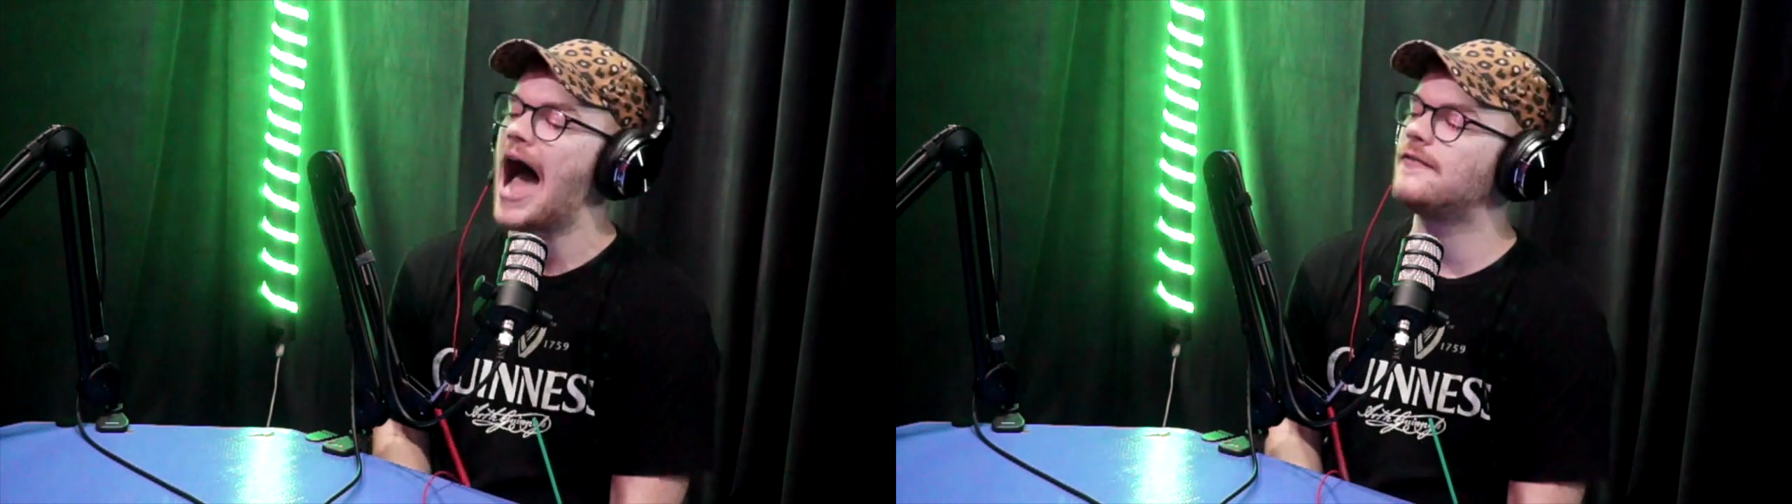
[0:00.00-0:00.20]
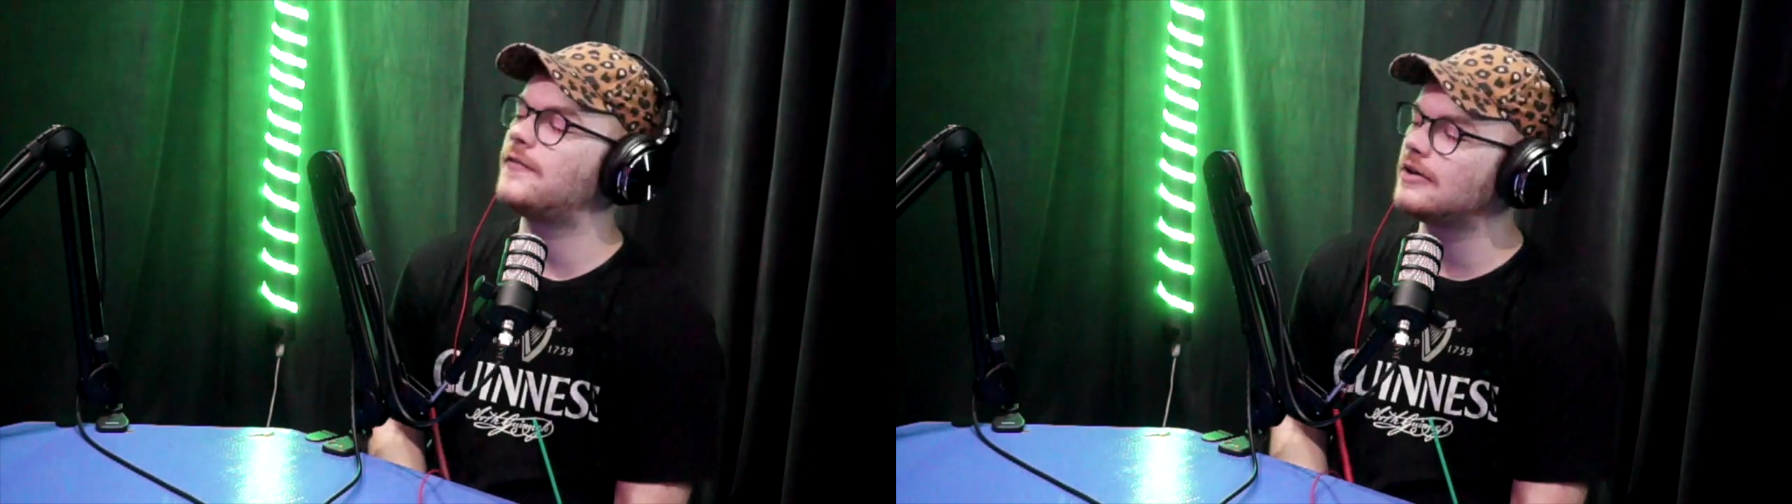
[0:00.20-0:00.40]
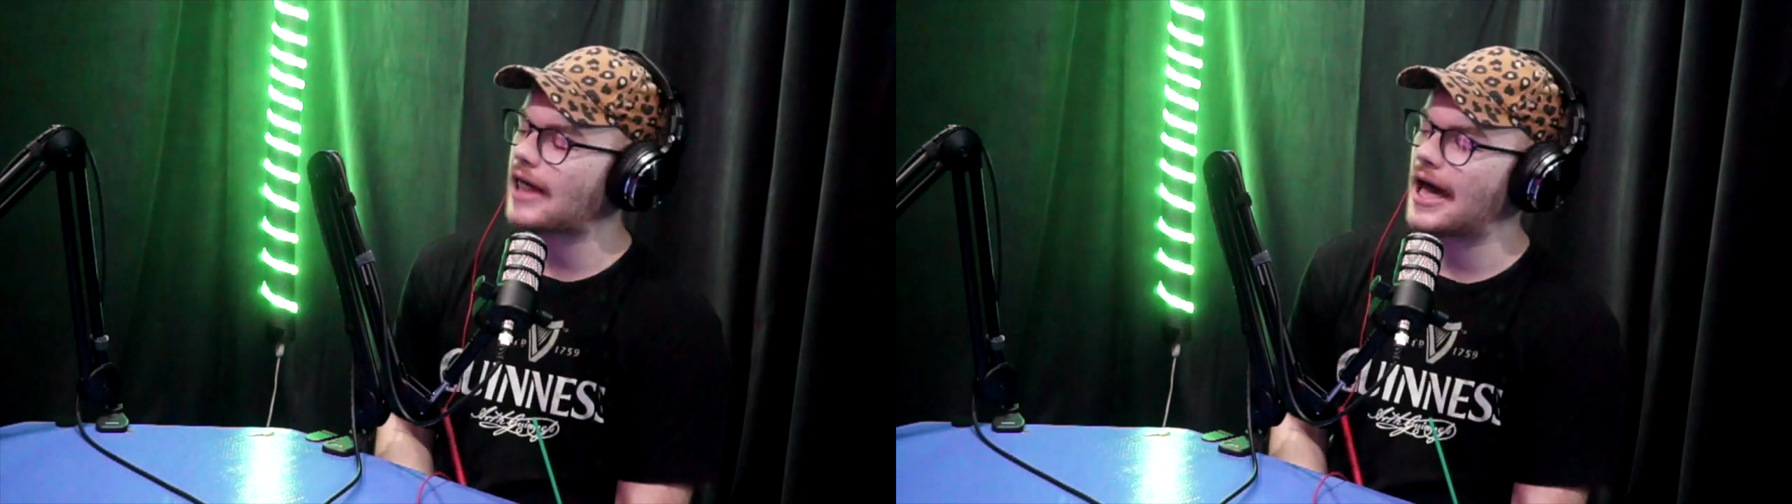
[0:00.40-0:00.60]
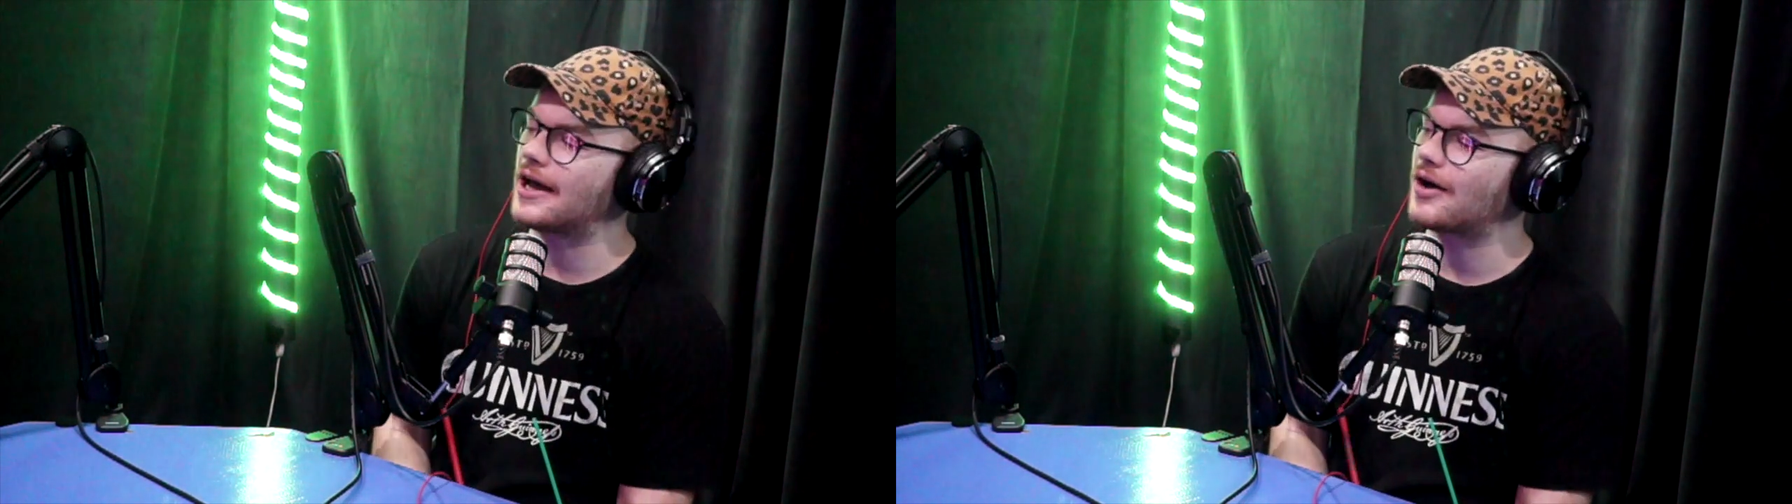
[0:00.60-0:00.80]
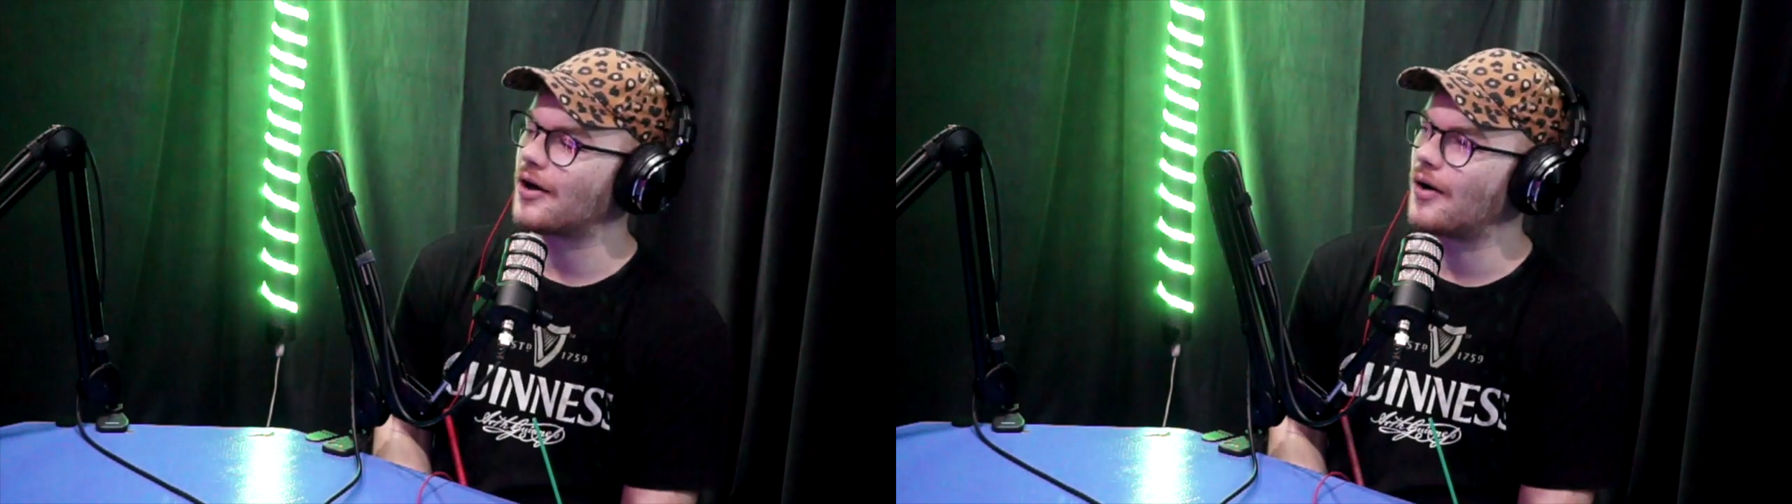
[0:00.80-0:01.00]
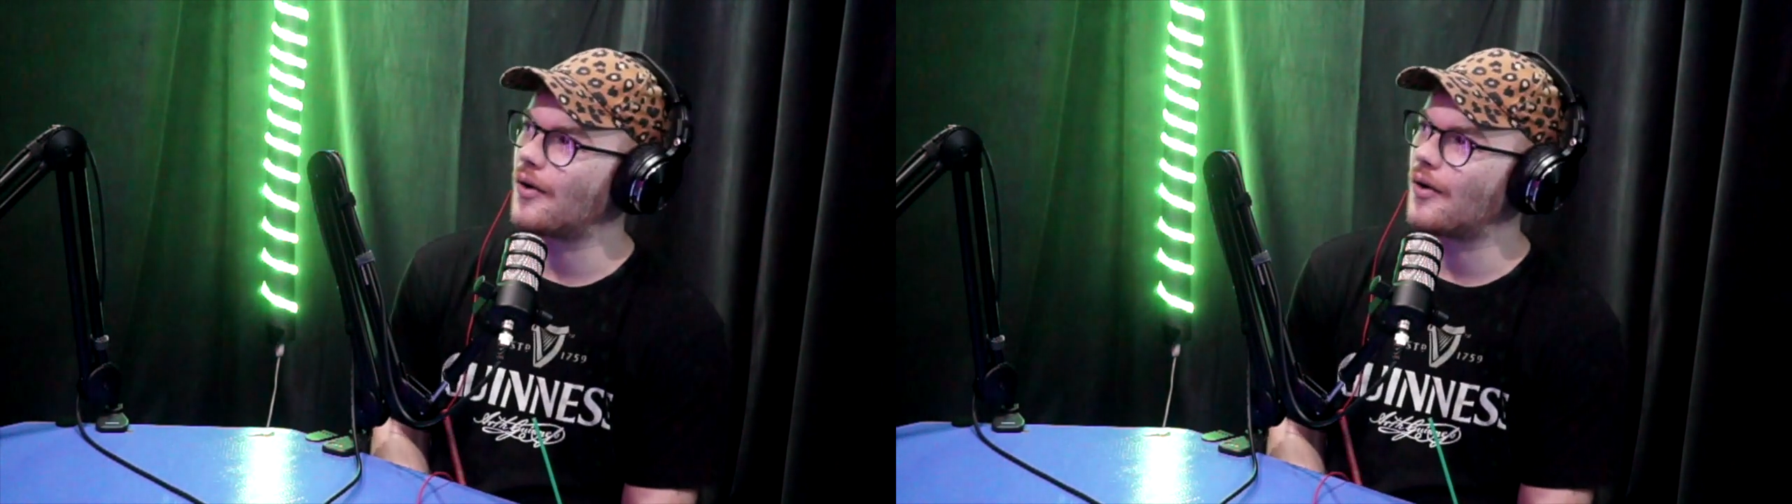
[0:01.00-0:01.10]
I feel like